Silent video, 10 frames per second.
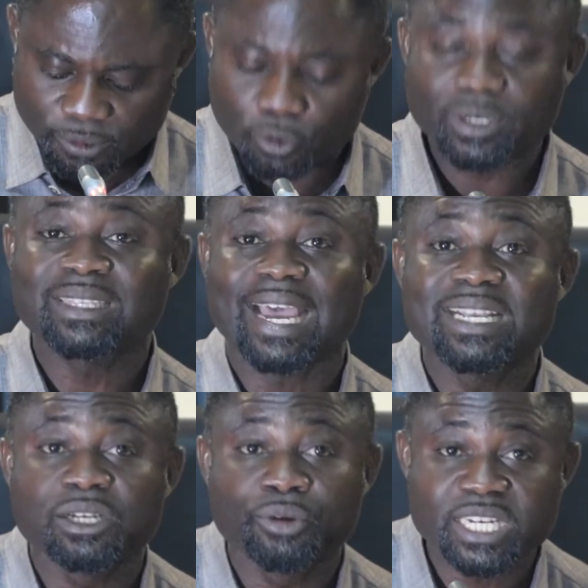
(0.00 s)
for data
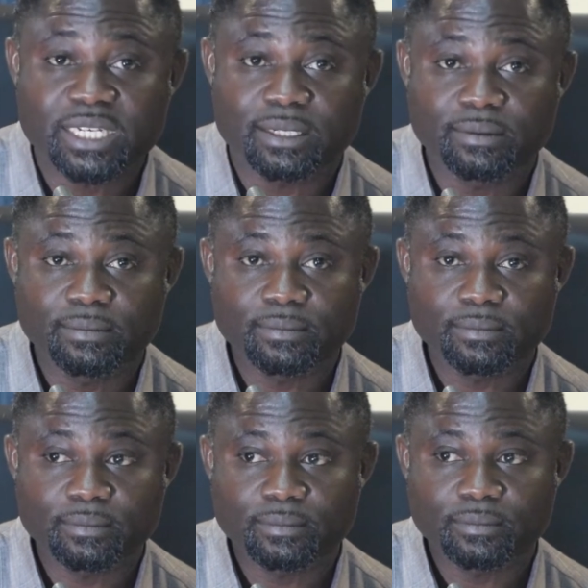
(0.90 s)
integration.
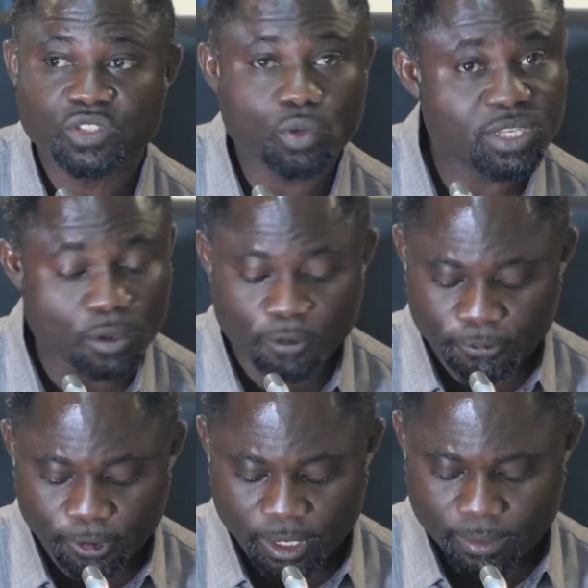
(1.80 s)
So it's not for
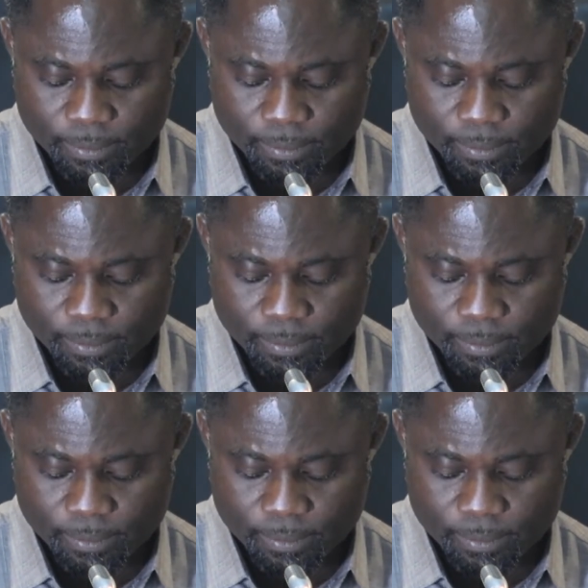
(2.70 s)
free.